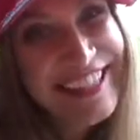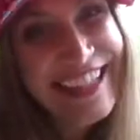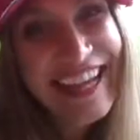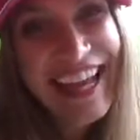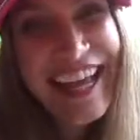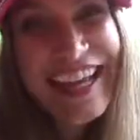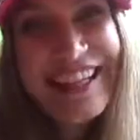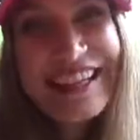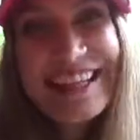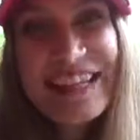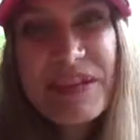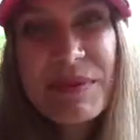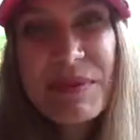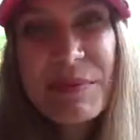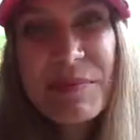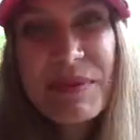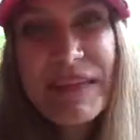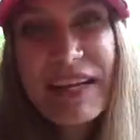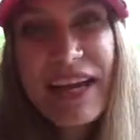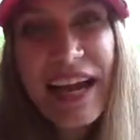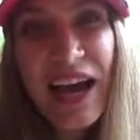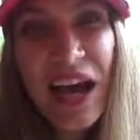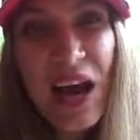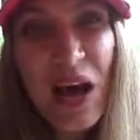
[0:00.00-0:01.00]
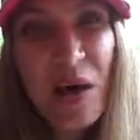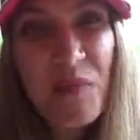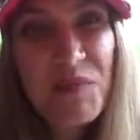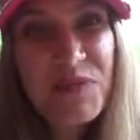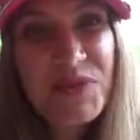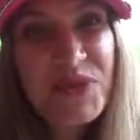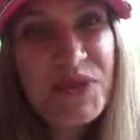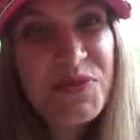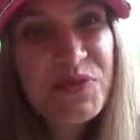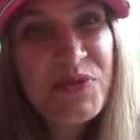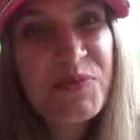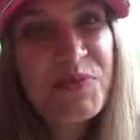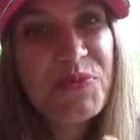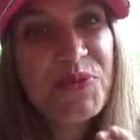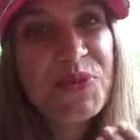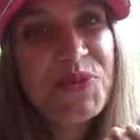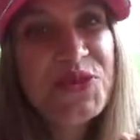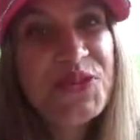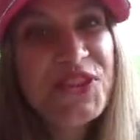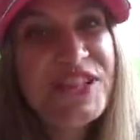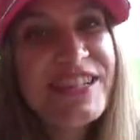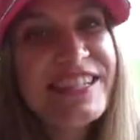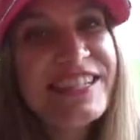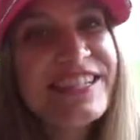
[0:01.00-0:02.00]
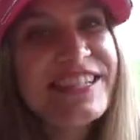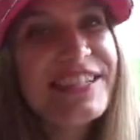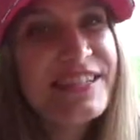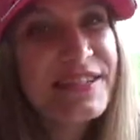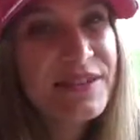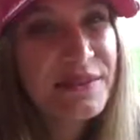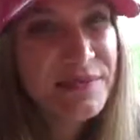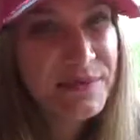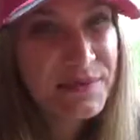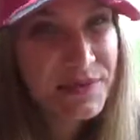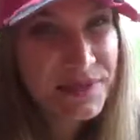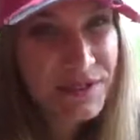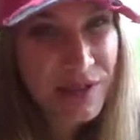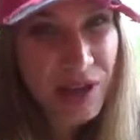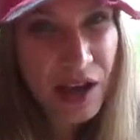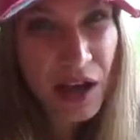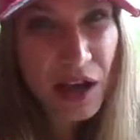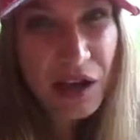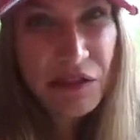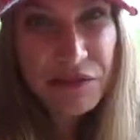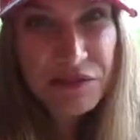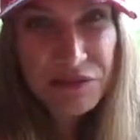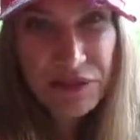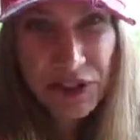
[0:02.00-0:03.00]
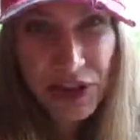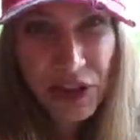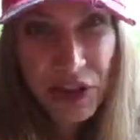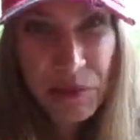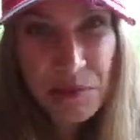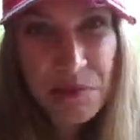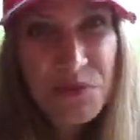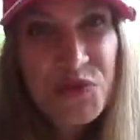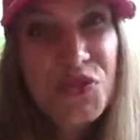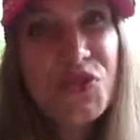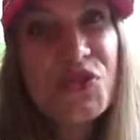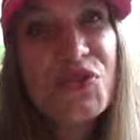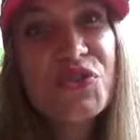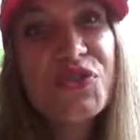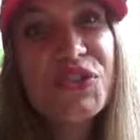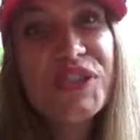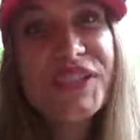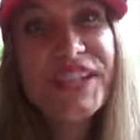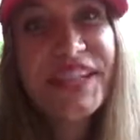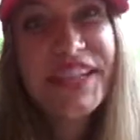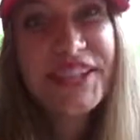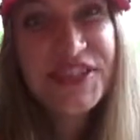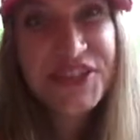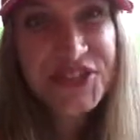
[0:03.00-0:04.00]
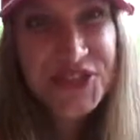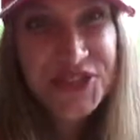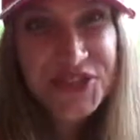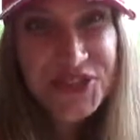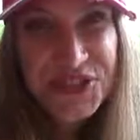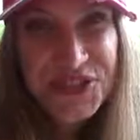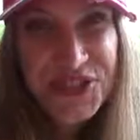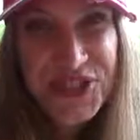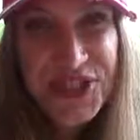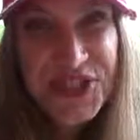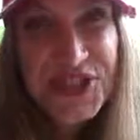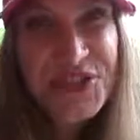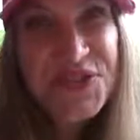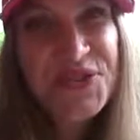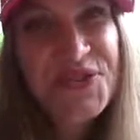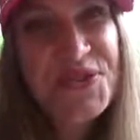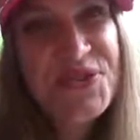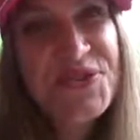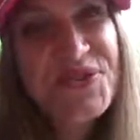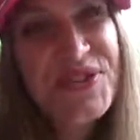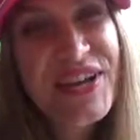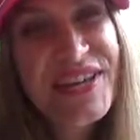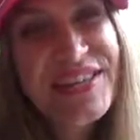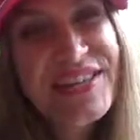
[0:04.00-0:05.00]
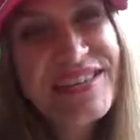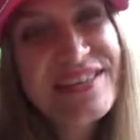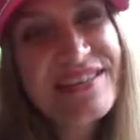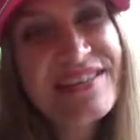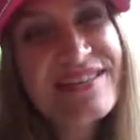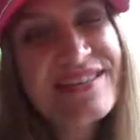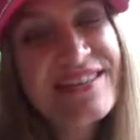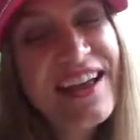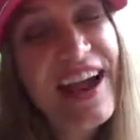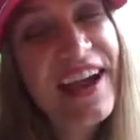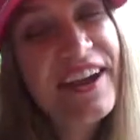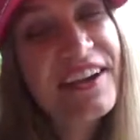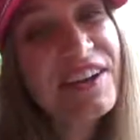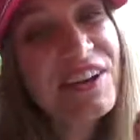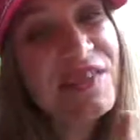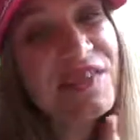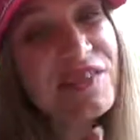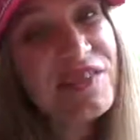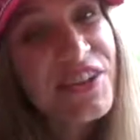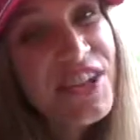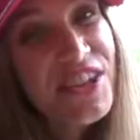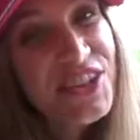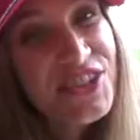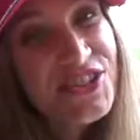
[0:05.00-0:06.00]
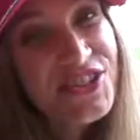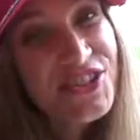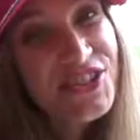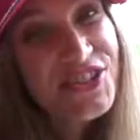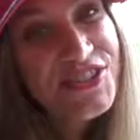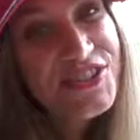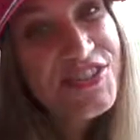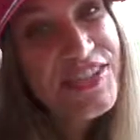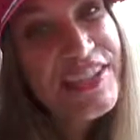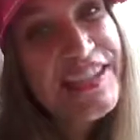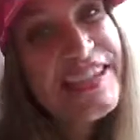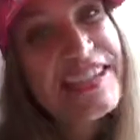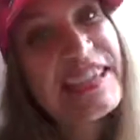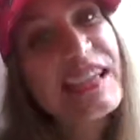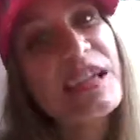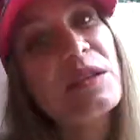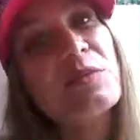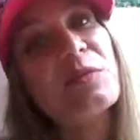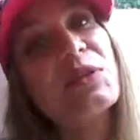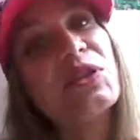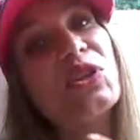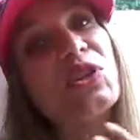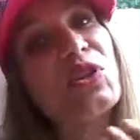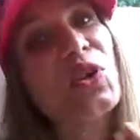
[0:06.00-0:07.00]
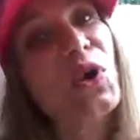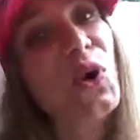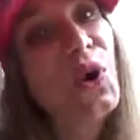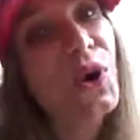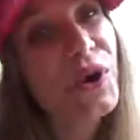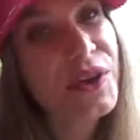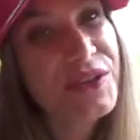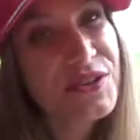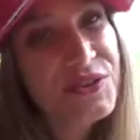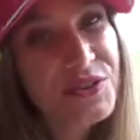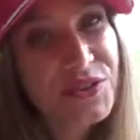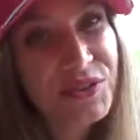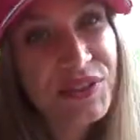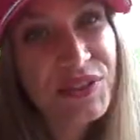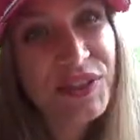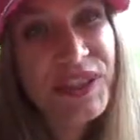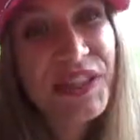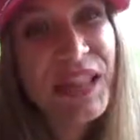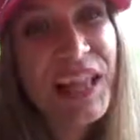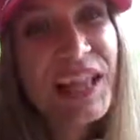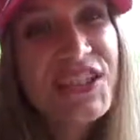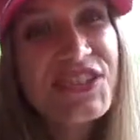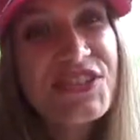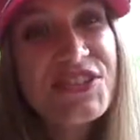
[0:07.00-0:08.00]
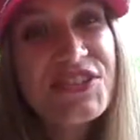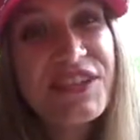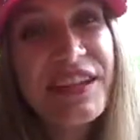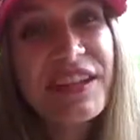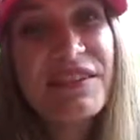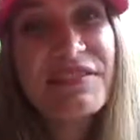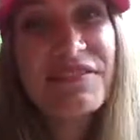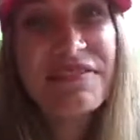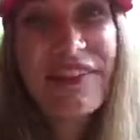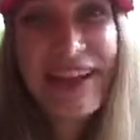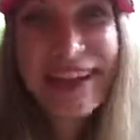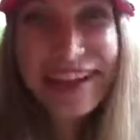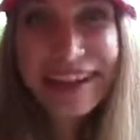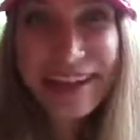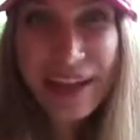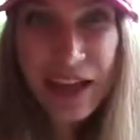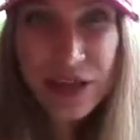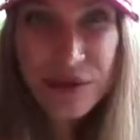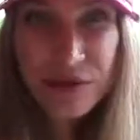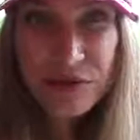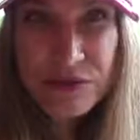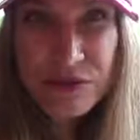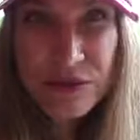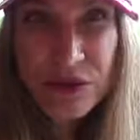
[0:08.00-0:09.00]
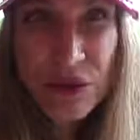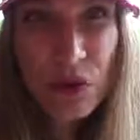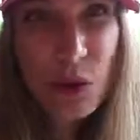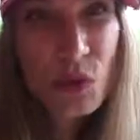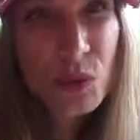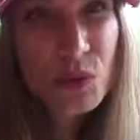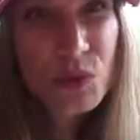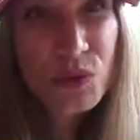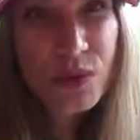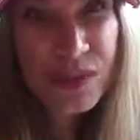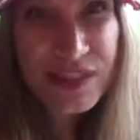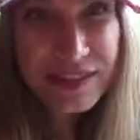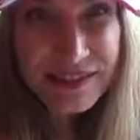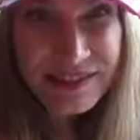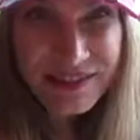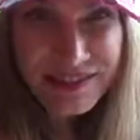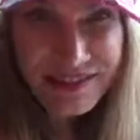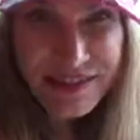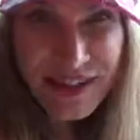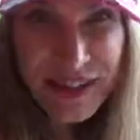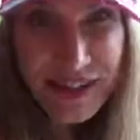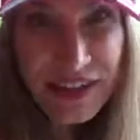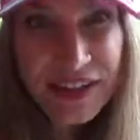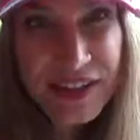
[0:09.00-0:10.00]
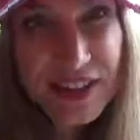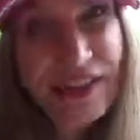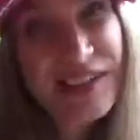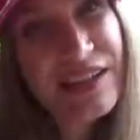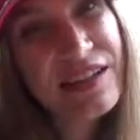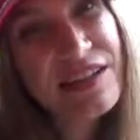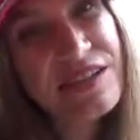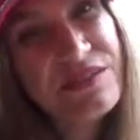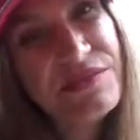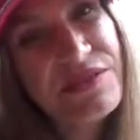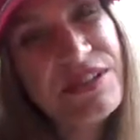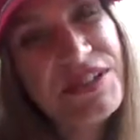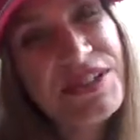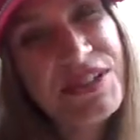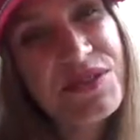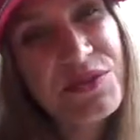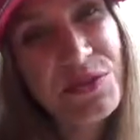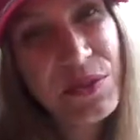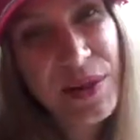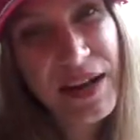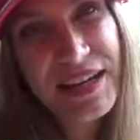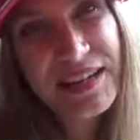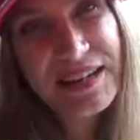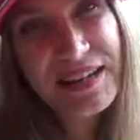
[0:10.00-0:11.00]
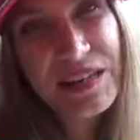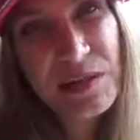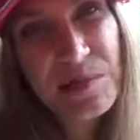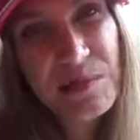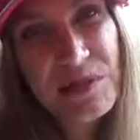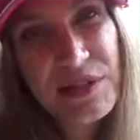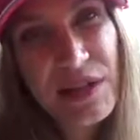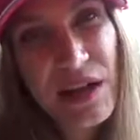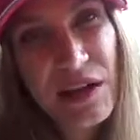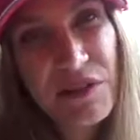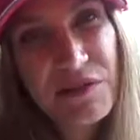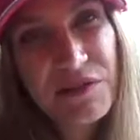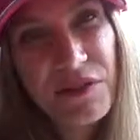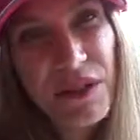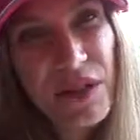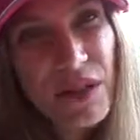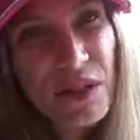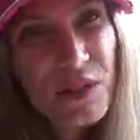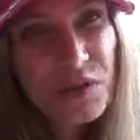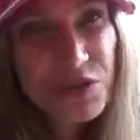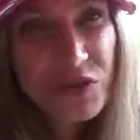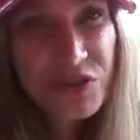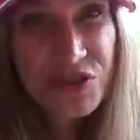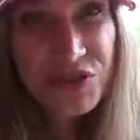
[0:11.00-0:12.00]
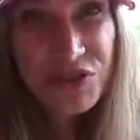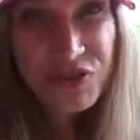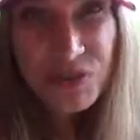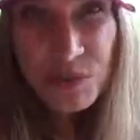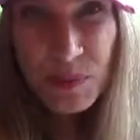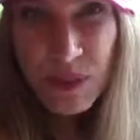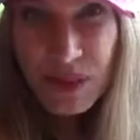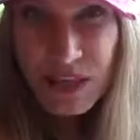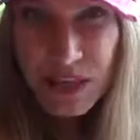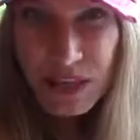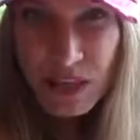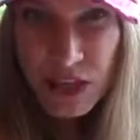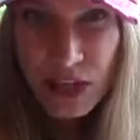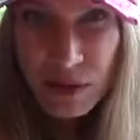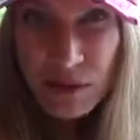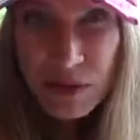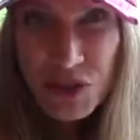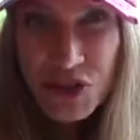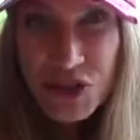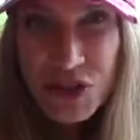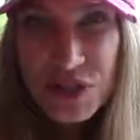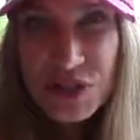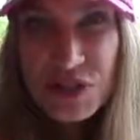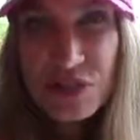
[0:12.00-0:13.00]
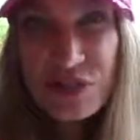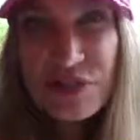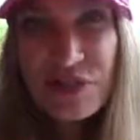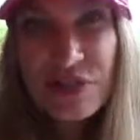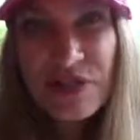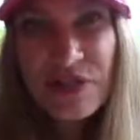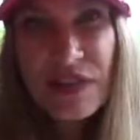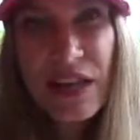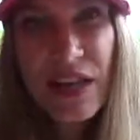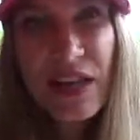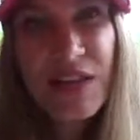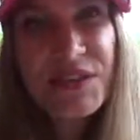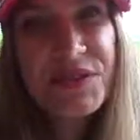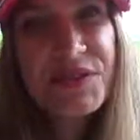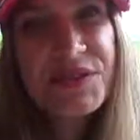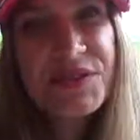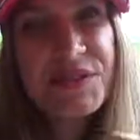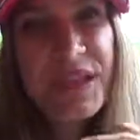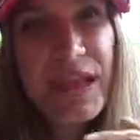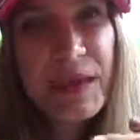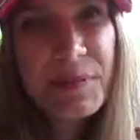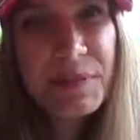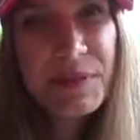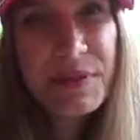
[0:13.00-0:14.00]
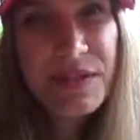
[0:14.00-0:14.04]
And then we become these representatives of him to the nations, so that the desire of nations can be known, so that the nations can find out who their desire is, which is Christ himself. So I just want to encourage you today to tap